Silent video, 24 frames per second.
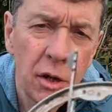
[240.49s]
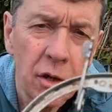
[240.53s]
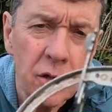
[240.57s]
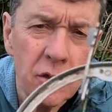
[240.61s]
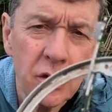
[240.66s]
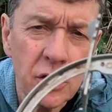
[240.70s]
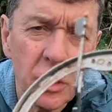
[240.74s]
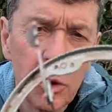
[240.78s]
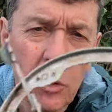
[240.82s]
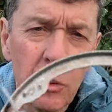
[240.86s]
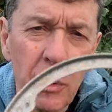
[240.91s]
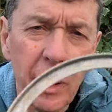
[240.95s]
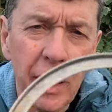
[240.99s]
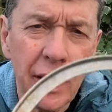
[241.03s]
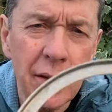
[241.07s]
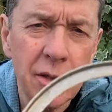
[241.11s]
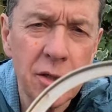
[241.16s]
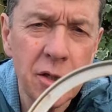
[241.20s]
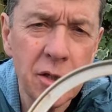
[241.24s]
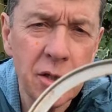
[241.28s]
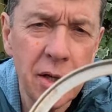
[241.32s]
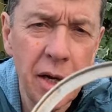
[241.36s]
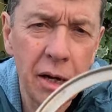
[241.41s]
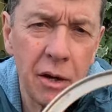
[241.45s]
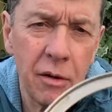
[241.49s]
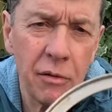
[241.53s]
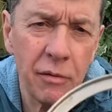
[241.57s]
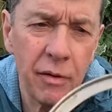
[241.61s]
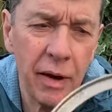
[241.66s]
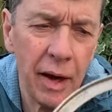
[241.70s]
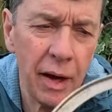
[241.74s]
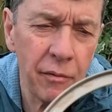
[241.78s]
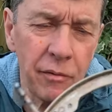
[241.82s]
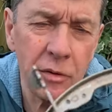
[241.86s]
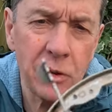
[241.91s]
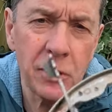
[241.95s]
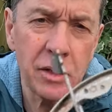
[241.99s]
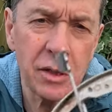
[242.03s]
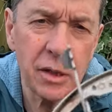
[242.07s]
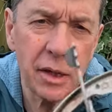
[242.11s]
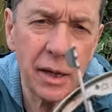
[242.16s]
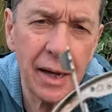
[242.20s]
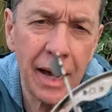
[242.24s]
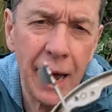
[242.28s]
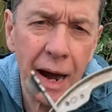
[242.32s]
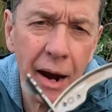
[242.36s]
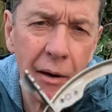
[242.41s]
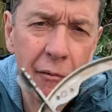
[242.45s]
So instead of having to
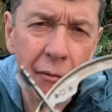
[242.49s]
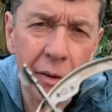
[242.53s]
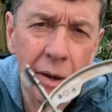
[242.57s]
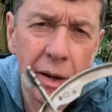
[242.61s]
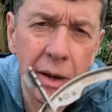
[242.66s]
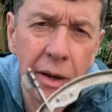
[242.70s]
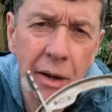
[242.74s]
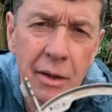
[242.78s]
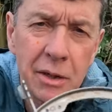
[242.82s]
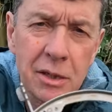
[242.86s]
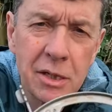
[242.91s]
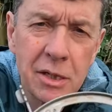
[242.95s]
carry a